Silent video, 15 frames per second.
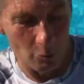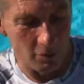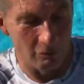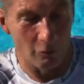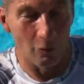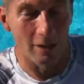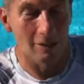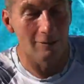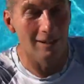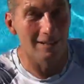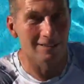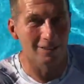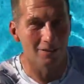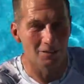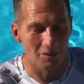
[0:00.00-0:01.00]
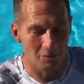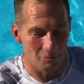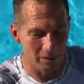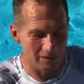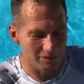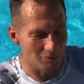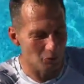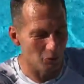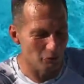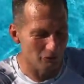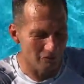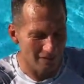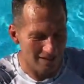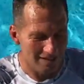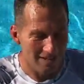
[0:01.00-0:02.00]
before I go out there into the big
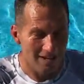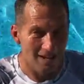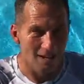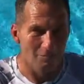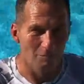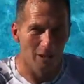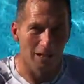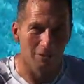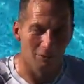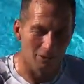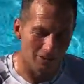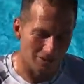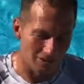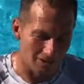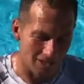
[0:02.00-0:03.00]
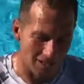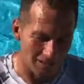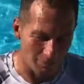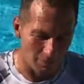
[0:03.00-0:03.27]
surf, uh, playing with these things.